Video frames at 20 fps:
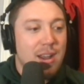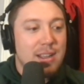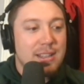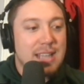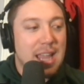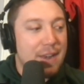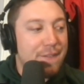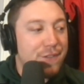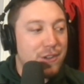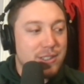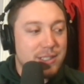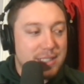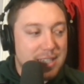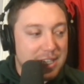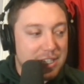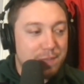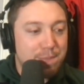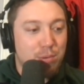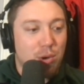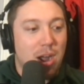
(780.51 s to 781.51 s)

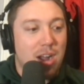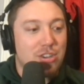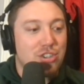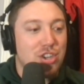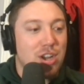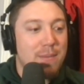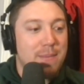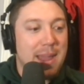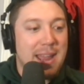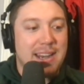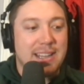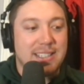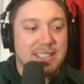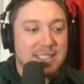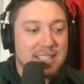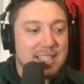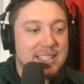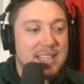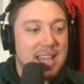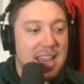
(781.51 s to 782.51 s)
10'6" broad jump and a
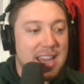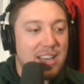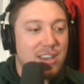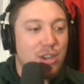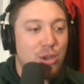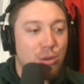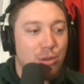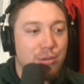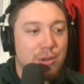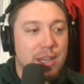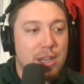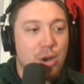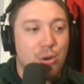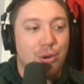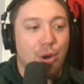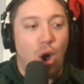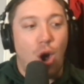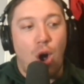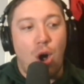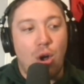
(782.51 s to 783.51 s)
6.8 2-3 cone.
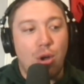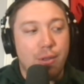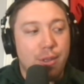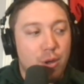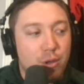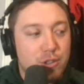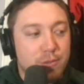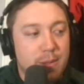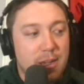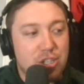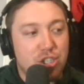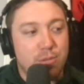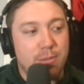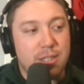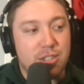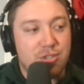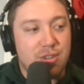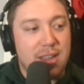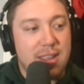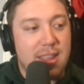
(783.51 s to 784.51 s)
All of those measurements right